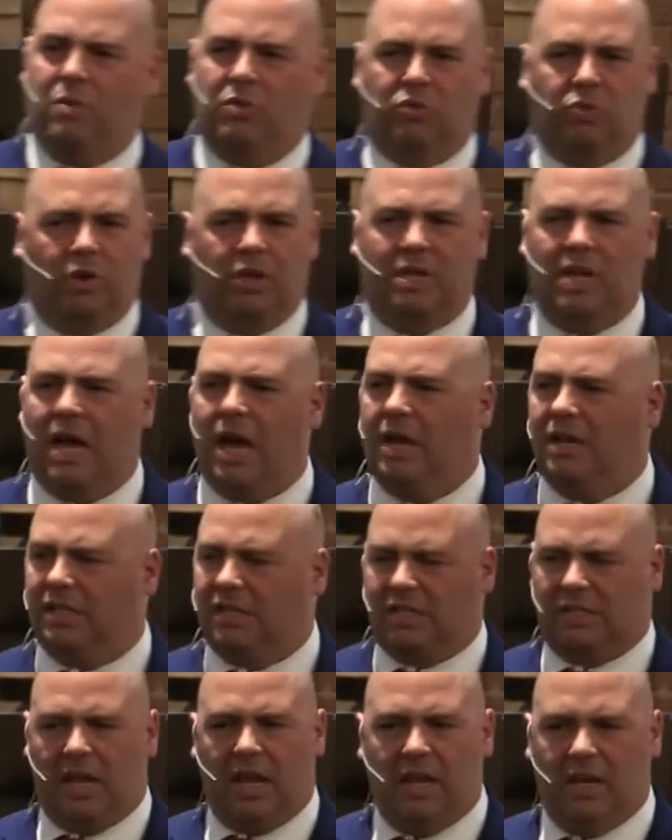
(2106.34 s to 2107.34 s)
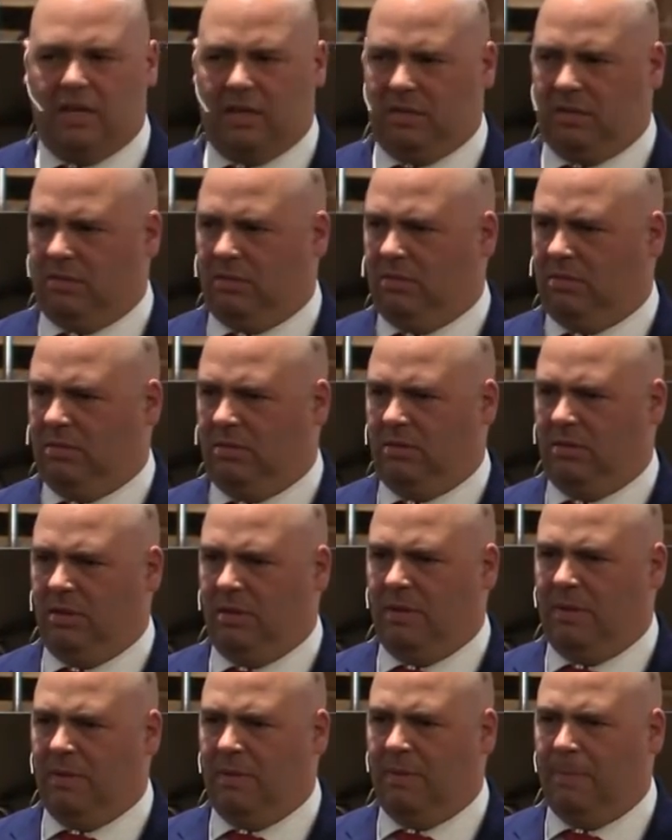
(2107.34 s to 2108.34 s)
with what God is saying.
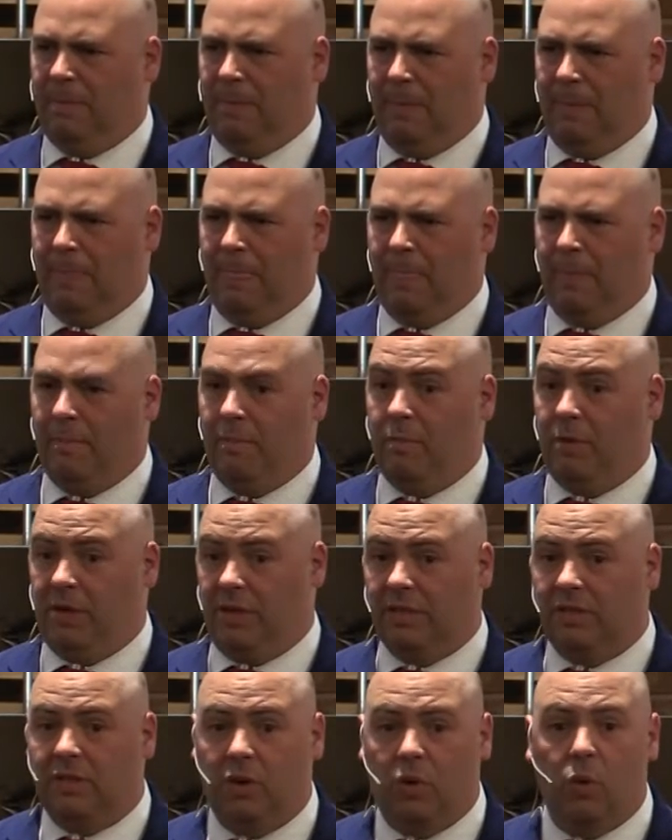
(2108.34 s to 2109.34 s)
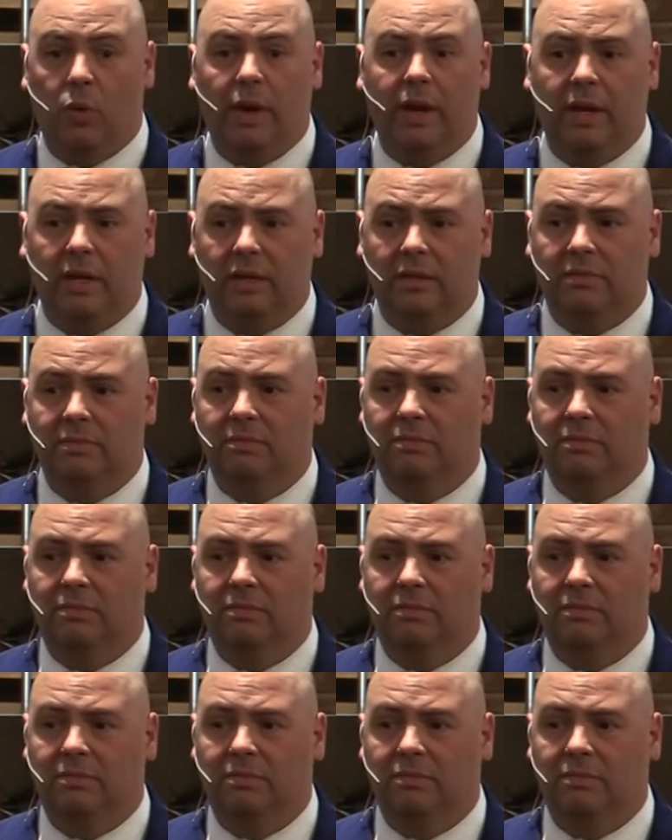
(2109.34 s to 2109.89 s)
But he's going to wait.